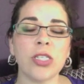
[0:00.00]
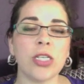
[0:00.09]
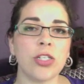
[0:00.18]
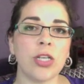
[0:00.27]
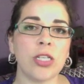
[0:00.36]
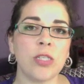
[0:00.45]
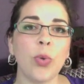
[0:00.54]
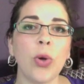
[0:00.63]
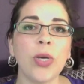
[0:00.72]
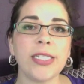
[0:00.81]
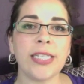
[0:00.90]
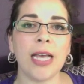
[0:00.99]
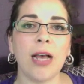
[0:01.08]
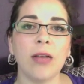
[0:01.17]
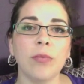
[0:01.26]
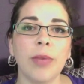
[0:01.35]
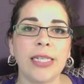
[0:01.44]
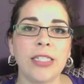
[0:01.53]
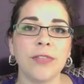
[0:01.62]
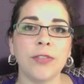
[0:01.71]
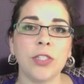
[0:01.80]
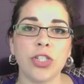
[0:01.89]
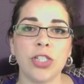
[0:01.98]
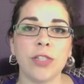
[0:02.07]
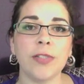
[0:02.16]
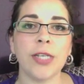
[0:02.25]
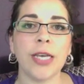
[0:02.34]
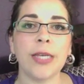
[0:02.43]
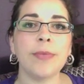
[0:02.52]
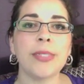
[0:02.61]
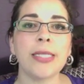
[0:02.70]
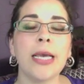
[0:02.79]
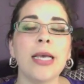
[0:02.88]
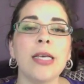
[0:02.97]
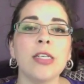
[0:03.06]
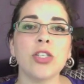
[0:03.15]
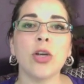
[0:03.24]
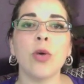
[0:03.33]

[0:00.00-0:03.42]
It's broken down by different shift types.